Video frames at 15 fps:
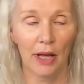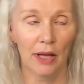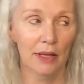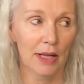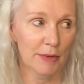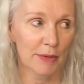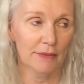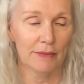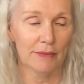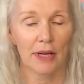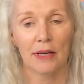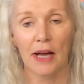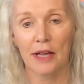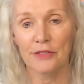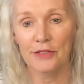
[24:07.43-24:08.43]
I mean,
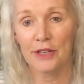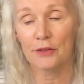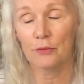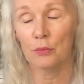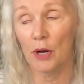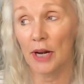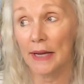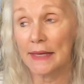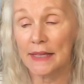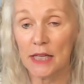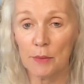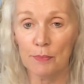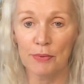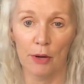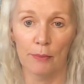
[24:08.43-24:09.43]
I think one I
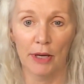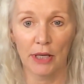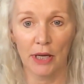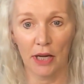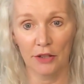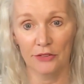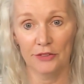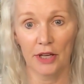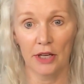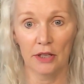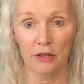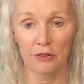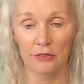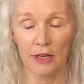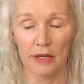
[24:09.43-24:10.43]
keep though on my nightstand
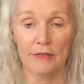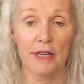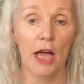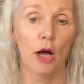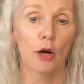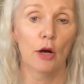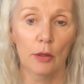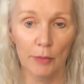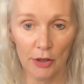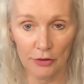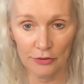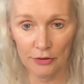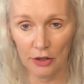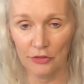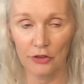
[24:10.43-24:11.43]
is like The
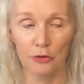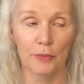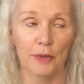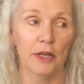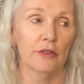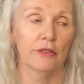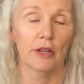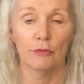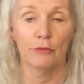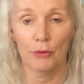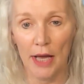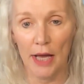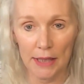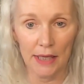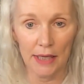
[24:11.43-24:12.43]
Alchemist, just because I've
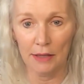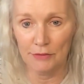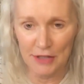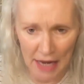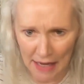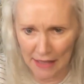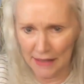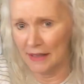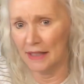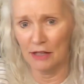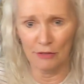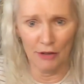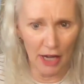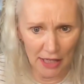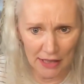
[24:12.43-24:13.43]
read it and I've tagged it and
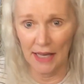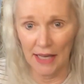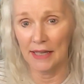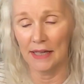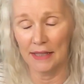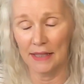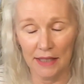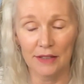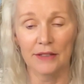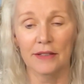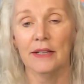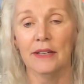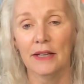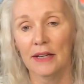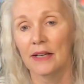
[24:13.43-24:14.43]
I've highlighted it, and
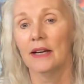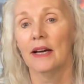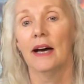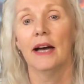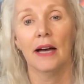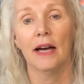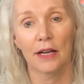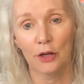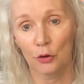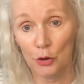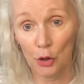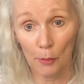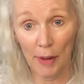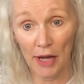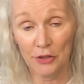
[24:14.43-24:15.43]
I don't
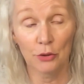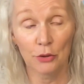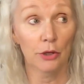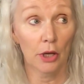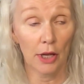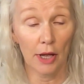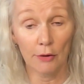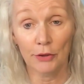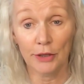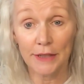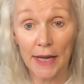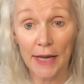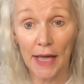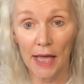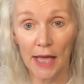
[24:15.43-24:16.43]
go back to it every
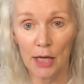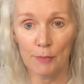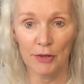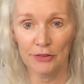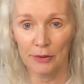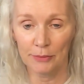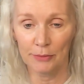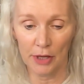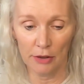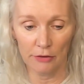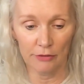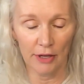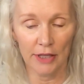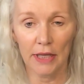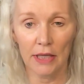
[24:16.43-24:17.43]
day, but sometimes
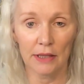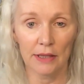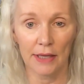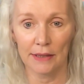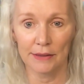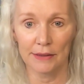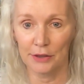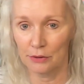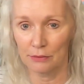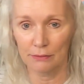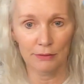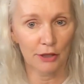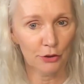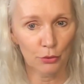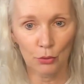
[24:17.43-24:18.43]
if I need like a little
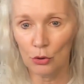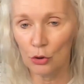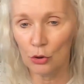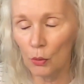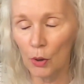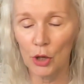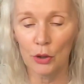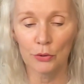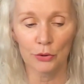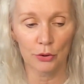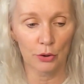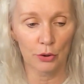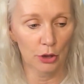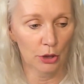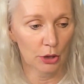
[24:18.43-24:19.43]
cool quote or